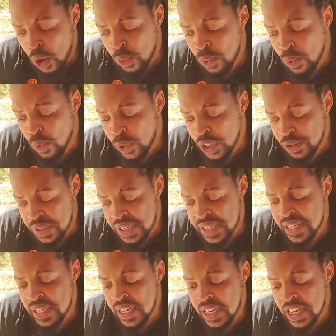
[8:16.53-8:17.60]
Which was
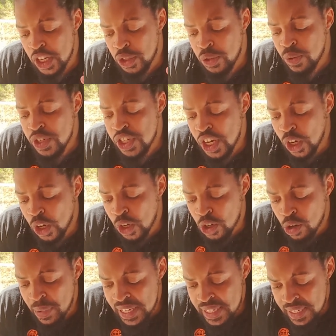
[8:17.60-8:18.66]
still in a huge
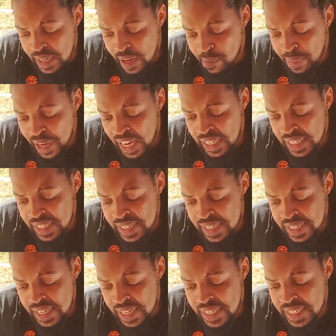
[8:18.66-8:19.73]
economic slump, and it
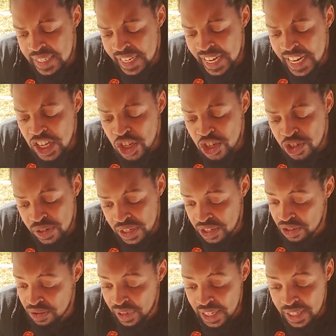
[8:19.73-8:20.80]
set
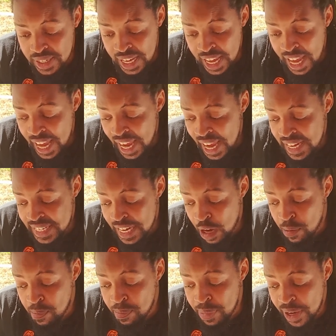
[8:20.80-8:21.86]
interest rates at
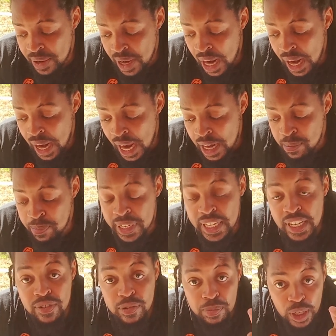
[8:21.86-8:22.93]
an
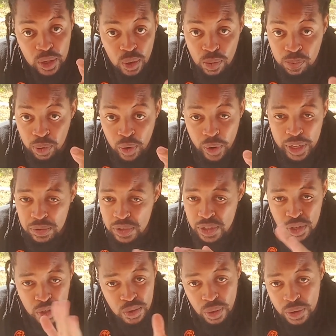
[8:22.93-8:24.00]
unbelievably low point, which is
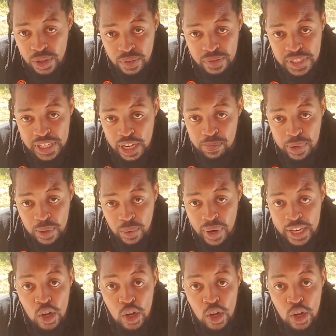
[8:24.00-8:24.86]
a story of JPY.